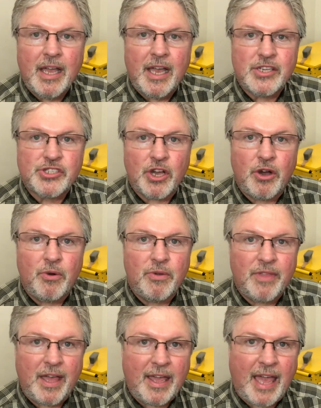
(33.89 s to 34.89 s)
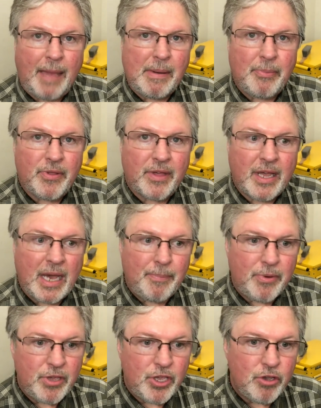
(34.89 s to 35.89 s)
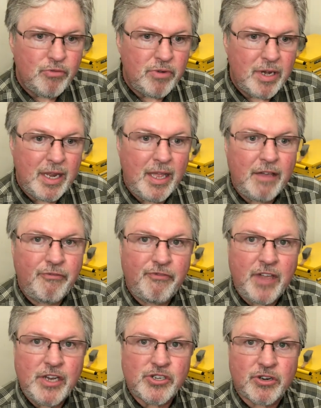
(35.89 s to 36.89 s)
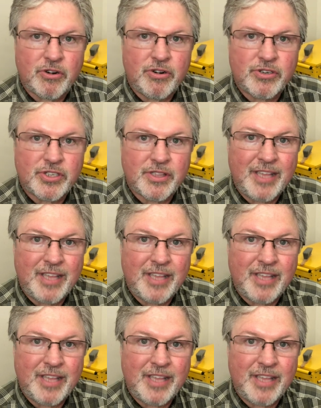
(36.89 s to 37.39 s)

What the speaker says: And so they came up with a couple unique features